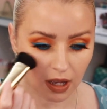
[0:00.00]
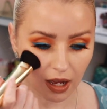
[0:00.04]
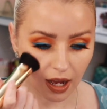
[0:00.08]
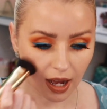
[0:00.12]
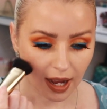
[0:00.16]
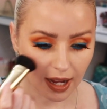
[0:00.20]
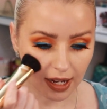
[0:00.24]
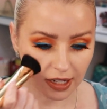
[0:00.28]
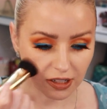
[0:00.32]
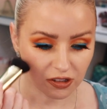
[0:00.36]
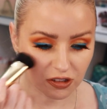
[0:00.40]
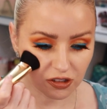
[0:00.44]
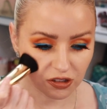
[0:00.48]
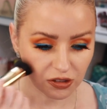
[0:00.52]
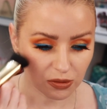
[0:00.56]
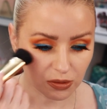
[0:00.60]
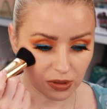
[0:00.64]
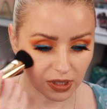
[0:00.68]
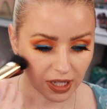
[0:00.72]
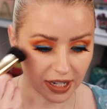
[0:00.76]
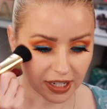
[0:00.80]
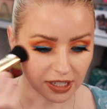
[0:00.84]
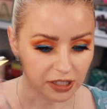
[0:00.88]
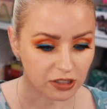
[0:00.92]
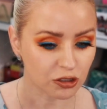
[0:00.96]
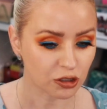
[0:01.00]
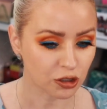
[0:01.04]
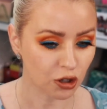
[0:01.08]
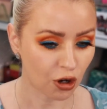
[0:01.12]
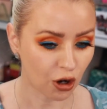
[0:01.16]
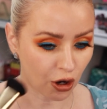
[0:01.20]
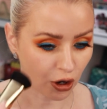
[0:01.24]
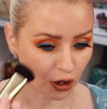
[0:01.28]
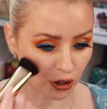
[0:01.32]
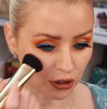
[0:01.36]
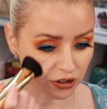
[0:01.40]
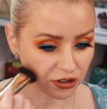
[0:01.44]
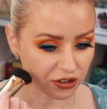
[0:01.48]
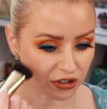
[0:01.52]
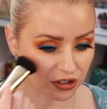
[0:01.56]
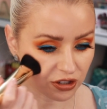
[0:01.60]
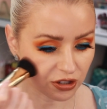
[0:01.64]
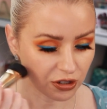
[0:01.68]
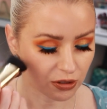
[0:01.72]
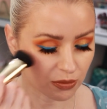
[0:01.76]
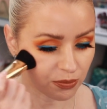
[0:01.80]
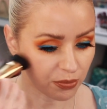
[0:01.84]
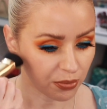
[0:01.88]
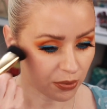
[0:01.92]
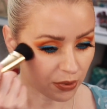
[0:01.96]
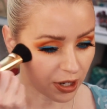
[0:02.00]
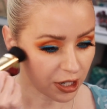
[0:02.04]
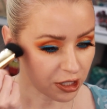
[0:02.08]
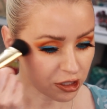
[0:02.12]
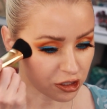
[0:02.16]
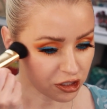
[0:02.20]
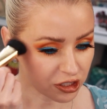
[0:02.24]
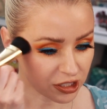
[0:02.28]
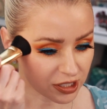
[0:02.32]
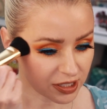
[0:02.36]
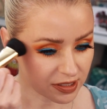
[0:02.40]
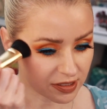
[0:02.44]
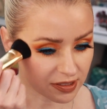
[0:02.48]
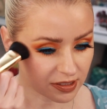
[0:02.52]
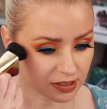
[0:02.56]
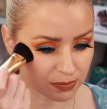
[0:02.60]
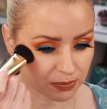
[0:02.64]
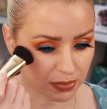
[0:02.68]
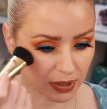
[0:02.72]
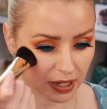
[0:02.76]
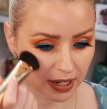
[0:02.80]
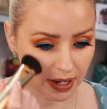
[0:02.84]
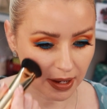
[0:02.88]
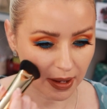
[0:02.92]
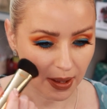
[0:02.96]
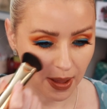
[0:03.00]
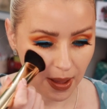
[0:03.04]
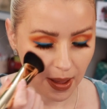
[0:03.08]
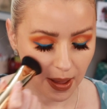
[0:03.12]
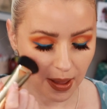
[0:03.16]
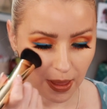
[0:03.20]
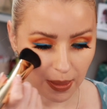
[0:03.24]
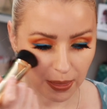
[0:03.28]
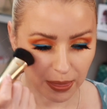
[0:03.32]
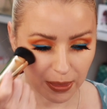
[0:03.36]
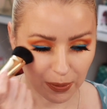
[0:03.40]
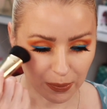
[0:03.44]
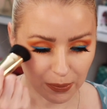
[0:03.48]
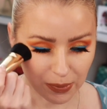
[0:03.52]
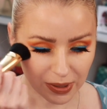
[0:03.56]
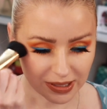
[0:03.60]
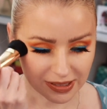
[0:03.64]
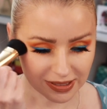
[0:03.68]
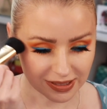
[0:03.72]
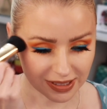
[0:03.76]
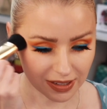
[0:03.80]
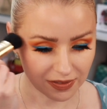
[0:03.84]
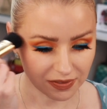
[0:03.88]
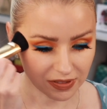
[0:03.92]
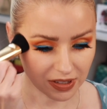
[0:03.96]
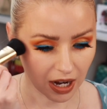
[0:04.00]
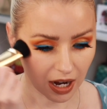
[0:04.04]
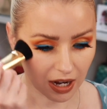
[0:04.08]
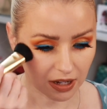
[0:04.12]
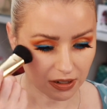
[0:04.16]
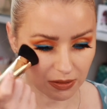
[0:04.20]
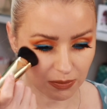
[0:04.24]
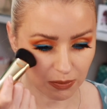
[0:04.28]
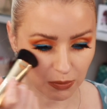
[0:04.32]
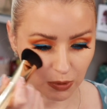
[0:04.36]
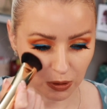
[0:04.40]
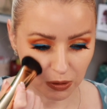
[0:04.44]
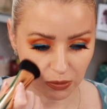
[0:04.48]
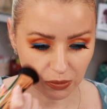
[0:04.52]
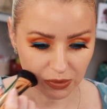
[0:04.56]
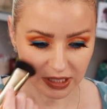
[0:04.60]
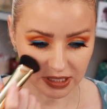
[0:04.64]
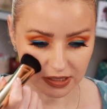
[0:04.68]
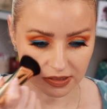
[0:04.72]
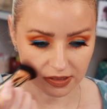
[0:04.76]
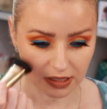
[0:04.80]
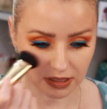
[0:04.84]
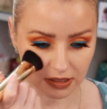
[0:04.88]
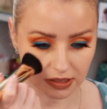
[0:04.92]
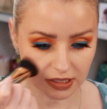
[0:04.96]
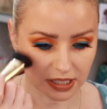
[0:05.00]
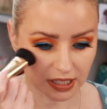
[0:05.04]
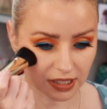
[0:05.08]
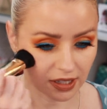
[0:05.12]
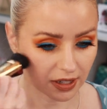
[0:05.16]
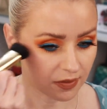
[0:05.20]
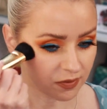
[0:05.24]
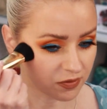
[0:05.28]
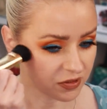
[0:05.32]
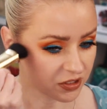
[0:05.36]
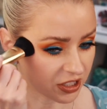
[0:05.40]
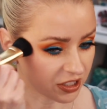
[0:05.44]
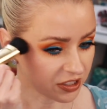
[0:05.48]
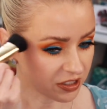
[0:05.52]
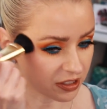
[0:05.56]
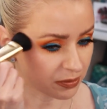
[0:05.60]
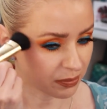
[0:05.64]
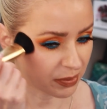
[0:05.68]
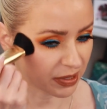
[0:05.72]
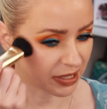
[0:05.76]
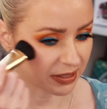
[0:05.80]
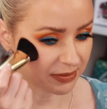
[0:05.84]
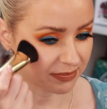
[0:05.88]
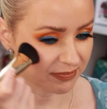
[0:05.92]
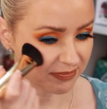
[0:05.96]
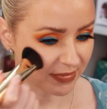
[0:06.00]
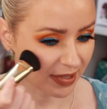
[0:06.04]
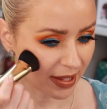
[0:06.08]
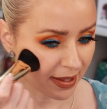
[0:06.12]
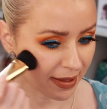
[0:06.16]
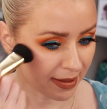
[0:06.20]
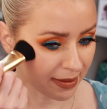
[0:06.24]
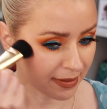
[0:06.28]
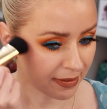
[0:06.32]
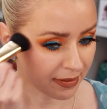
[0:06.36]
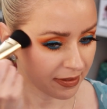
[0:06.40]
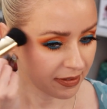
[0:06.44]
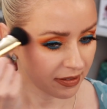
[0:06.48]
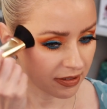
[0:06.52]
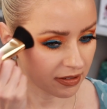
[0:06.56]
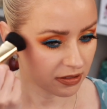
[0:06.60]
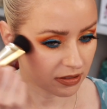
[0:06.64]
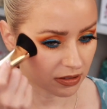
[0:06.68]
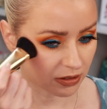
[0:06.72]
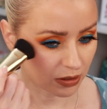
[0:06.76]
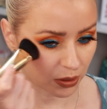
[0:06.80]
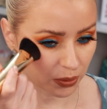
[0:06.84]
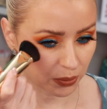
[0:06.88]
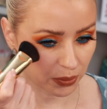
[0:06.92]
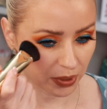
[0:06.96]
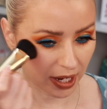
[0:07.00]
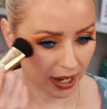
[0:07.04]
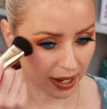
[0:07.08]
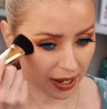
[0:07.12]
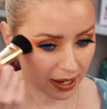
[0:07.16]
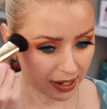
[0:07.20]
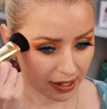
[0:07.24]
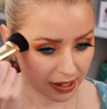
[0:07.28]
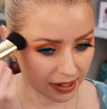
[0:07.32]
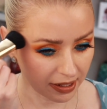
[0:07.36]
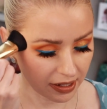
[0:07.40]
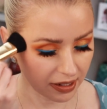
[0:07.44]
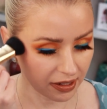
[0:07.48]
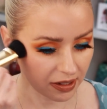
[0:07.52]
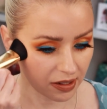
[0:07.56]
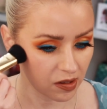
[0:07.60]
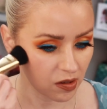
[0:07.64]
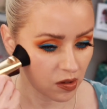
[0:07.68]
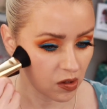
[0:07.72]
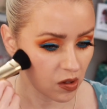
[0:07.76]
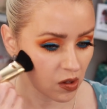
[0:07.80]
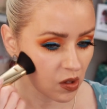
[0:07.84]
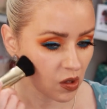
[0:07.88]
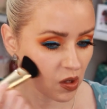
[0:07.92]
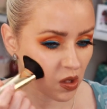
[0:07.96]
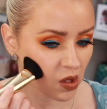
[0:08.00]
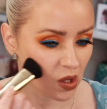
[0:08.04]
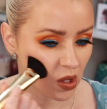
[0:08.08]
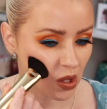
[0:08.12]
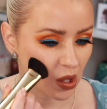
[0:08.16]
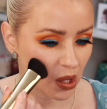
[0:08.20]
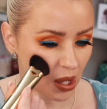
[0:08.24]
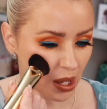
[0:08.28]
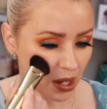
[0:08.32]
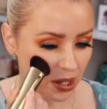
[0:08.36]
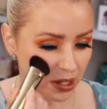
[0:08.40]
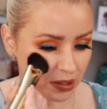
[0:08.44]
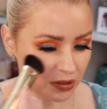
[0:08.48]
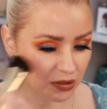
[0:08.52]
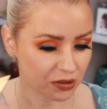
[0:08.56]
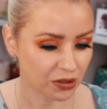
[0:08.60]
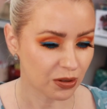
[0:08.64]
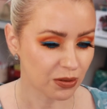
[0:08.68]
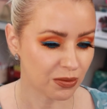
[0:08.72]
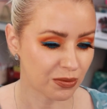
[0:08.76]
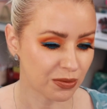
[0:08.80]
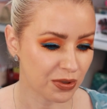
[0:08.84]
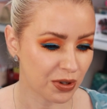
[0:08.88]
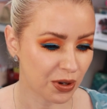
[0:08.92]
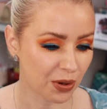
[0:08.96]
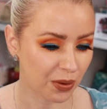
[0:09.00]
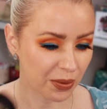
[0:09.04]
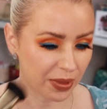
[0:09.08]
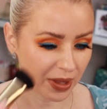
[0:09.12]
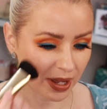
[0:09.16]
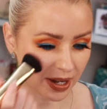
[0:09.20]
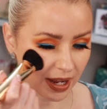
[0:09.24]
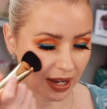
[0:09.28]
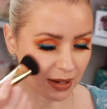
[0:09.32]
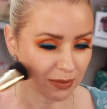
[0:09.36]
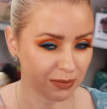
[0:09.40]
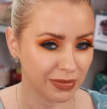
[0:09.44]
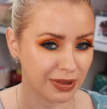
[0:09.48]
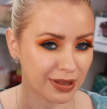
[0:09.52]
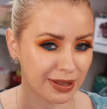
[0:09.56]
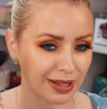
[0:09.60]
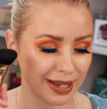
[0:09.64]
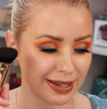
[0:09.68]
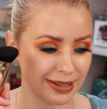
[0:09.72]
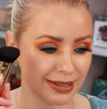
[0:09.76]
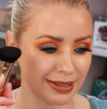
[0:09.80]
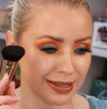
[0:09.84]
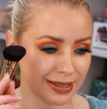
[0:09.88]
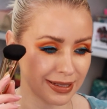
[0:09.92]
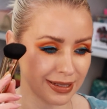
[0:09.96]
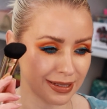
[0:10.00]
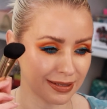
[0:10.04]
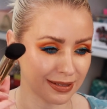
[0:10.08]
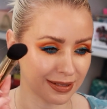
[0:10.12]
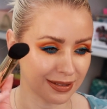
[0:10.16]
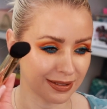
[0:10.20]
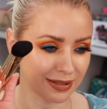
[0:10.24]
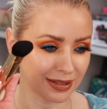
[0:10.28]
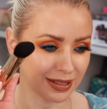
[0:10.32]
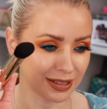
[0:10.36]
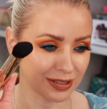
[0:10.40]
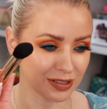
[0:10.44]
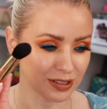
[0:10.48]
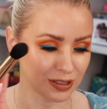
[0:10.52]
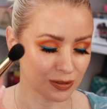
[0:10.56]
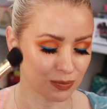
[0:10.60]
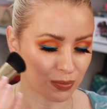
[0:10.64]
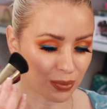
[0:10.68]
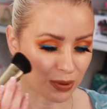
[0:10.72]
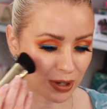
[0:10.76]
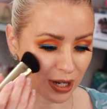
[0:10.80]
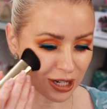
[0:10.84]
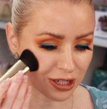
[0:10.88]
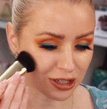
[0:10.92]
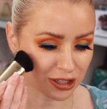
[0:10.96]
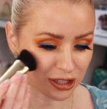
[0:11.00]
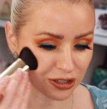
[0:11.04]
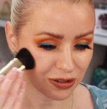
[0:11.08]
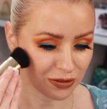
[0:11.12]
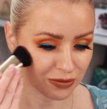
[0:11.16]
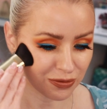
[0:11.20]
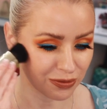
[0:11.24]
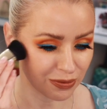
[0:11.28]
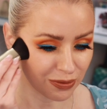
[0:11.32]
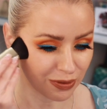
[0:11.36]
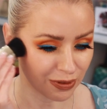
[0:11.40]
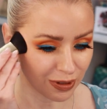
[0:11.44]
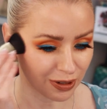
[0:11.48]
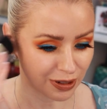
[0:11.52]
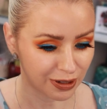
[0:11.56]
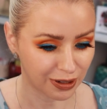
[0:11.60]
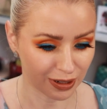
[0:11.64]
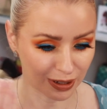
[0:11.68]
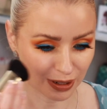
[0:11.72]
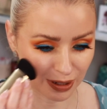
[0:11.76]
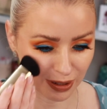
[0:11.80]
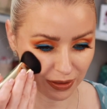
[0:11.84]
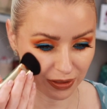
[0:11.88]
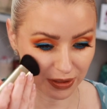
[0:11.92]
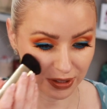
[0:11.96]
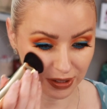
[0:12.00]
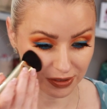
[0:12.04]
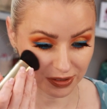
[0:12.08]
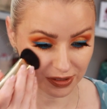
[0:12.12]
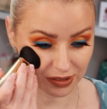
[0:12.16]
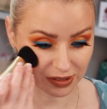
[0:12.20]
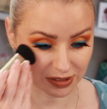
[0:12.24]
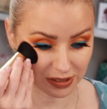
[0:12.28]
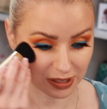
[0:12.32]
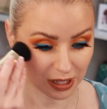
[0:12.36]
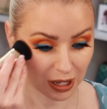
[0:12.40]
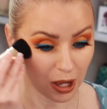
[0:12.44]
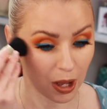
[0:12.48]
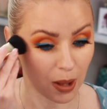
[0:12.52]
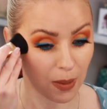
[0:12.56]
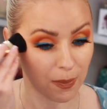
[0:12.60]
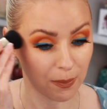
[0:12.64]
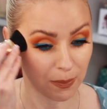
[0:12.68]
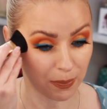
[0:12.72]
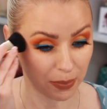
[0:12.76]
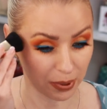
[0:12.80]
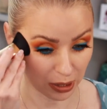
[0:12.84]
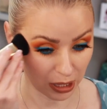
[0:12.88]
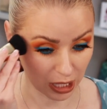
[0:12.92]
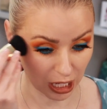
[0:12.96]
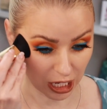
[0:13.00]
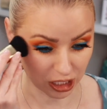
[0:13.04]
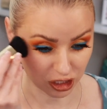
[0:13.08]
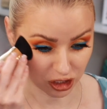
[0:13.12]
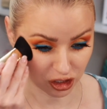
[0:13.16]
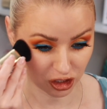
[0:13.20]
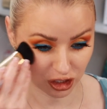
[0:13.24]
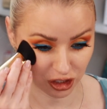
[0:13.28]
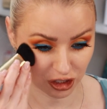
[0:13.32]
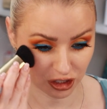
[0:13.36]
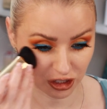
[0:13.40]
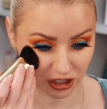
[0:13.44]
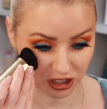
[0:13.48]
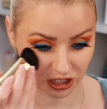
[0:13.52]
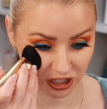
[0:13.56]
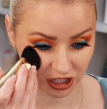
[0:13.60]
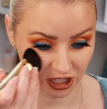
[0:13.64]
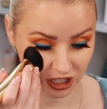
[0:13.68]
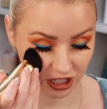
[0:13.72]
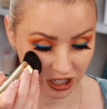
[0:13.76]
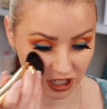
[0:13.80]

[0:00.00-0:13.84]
I do like Tarte brushes, but the ones I've gotten more recently have just been, eh, okay. I don't know that I'm liking this brush for this blush.